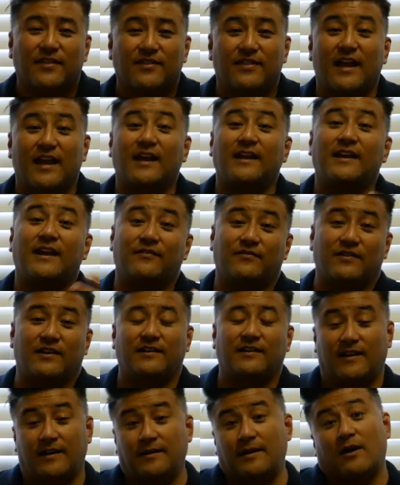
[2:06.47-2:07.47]
they
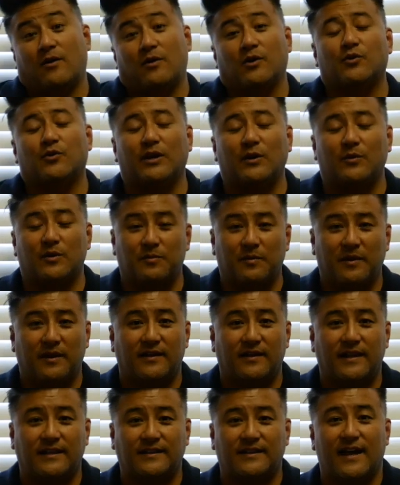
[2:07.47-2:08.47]
they now agree with me
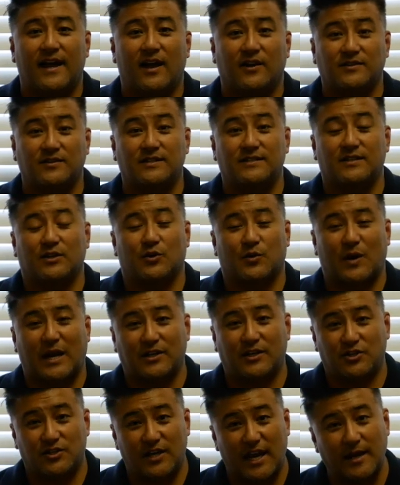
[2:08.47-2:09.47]
that the house is in
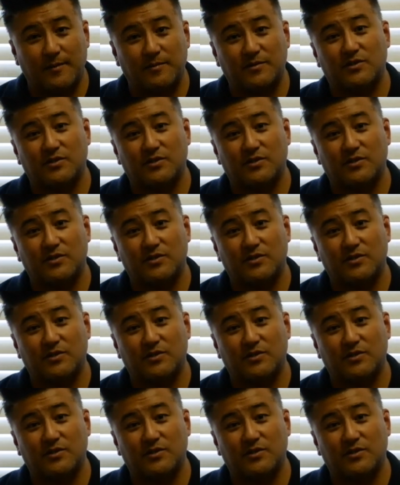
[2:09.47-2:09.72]
great shape.